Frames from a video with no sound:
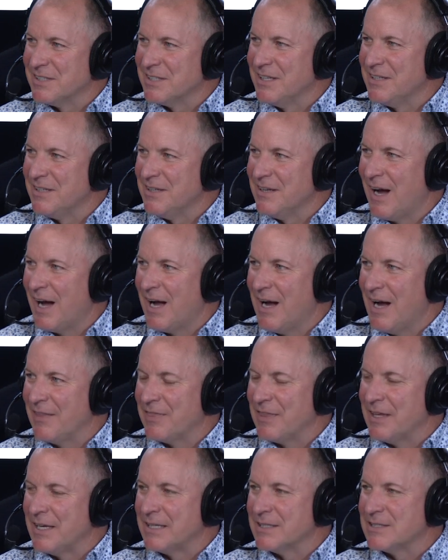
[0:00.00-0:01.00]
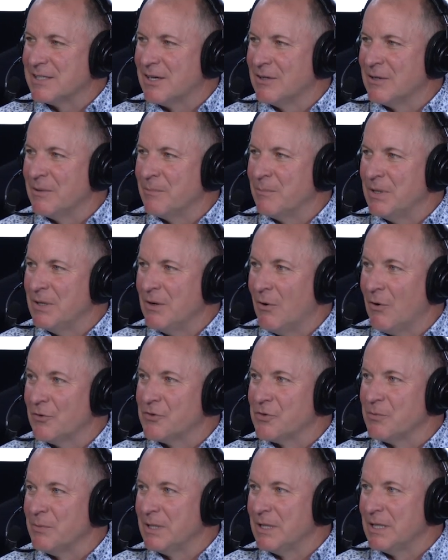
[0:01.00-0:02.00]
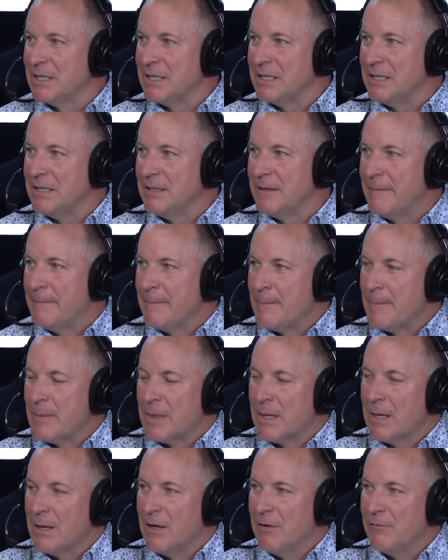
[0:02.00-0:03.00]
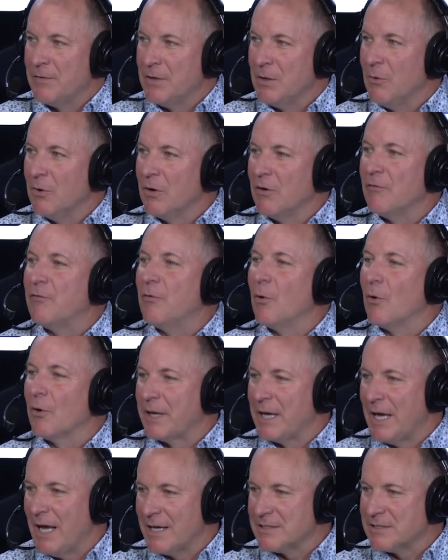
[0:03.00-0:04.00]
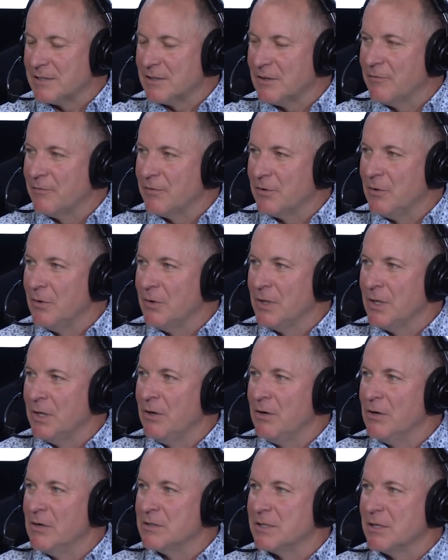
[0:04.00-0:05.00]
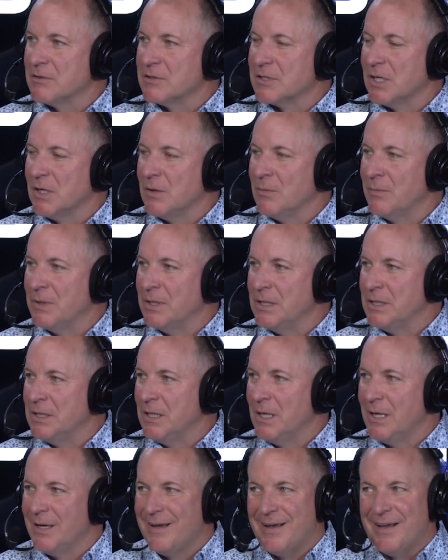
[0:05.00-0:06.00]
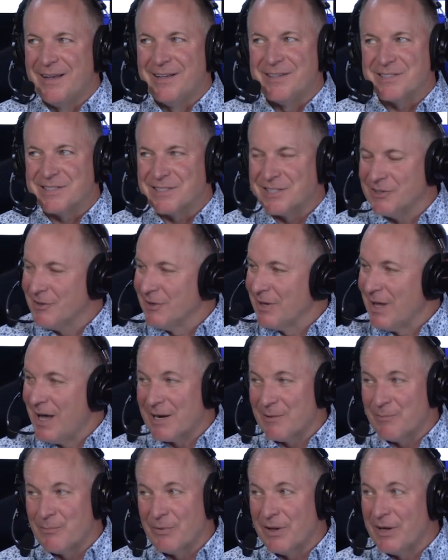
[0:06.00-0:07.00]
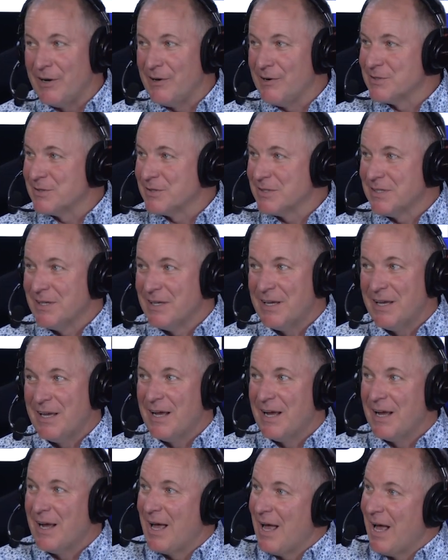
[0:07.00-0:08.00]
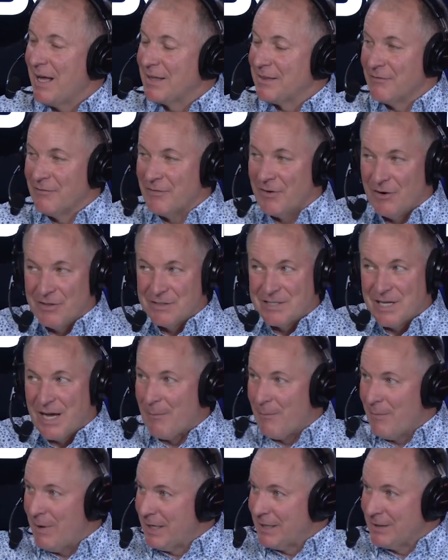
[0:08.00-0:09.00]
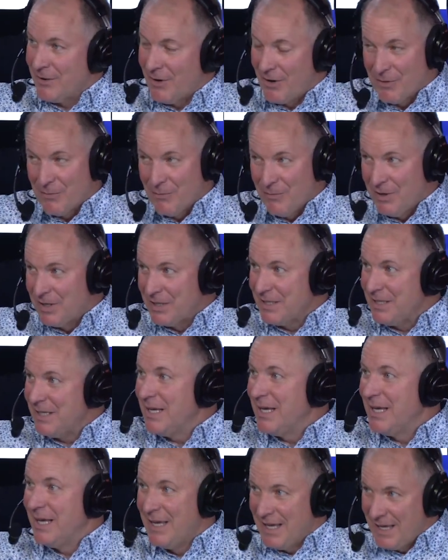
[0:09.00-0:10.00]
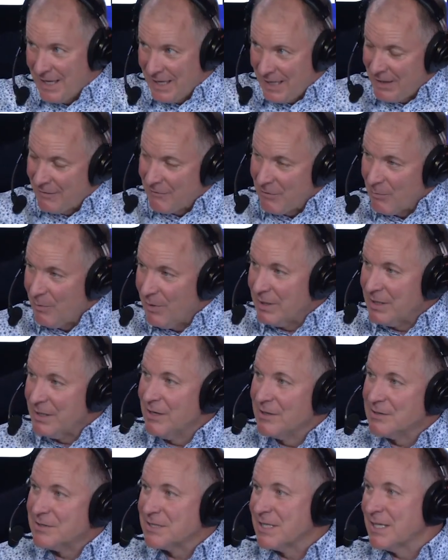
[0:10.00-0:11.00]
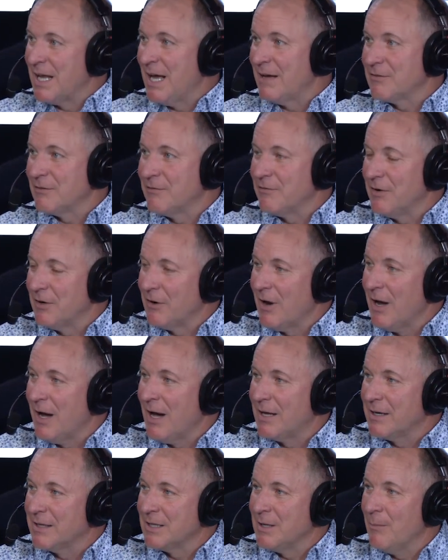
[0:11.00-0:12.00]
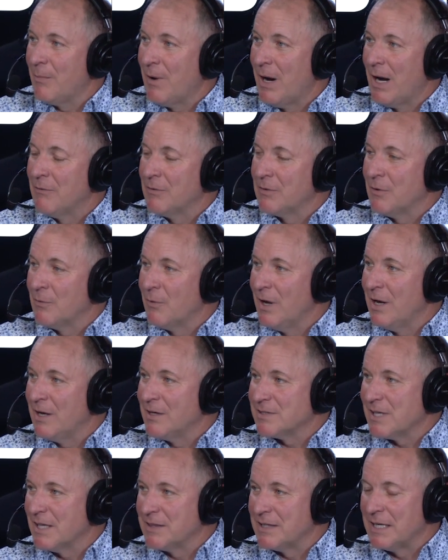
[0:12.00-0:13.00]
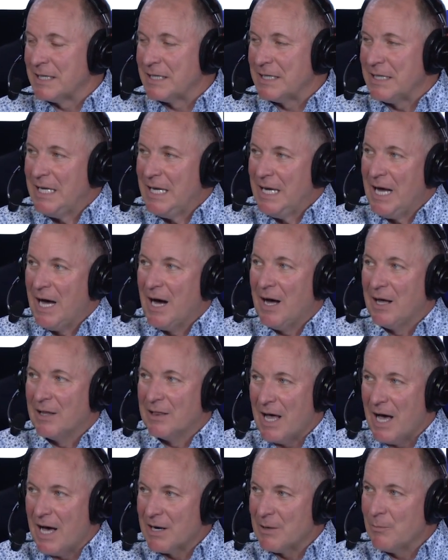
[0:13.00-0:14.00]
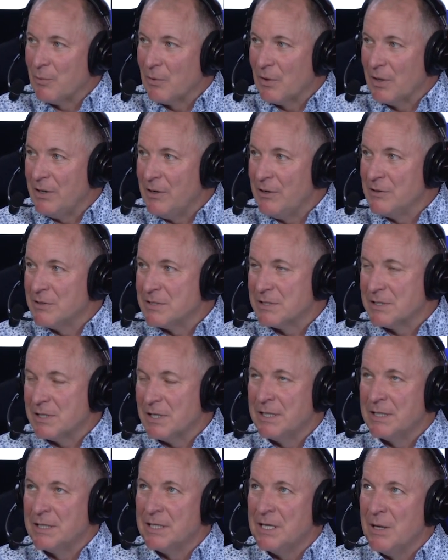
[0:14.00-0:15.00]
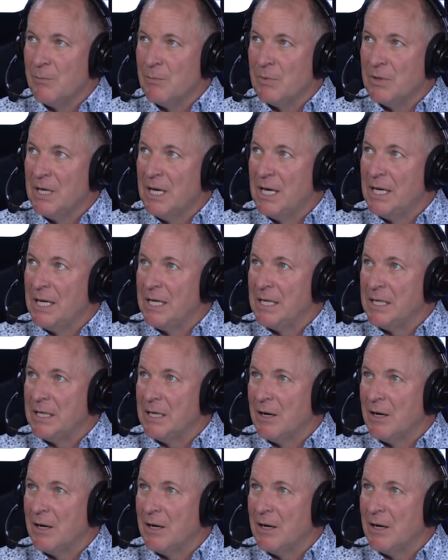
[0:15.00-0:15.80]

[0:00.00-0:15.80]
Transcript: it. I think it's going to be ultimately, if you were to forecast in a few years, there's going to be still a lot of players at the very top making all the money, and everybody else is going to have to figure out how to get by with the rest. I think a lot of players in the NBA